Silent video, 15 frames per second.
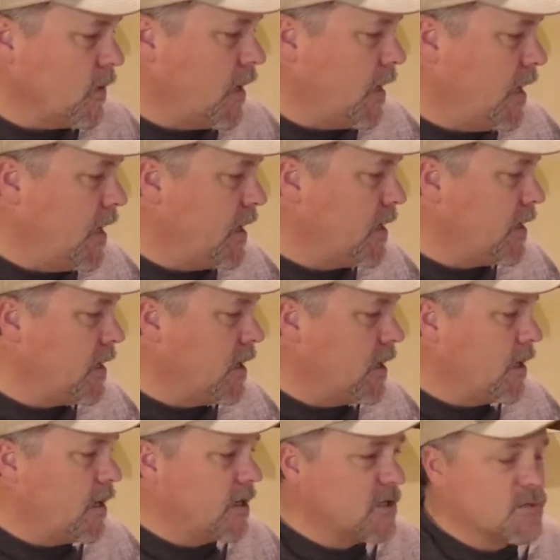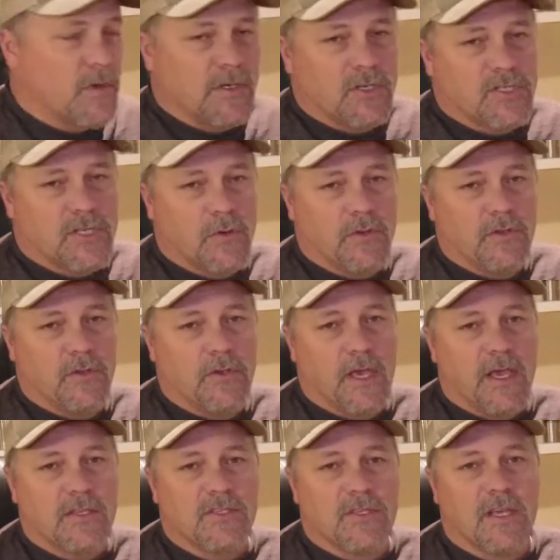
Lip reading: And I just wanted to share with you guys.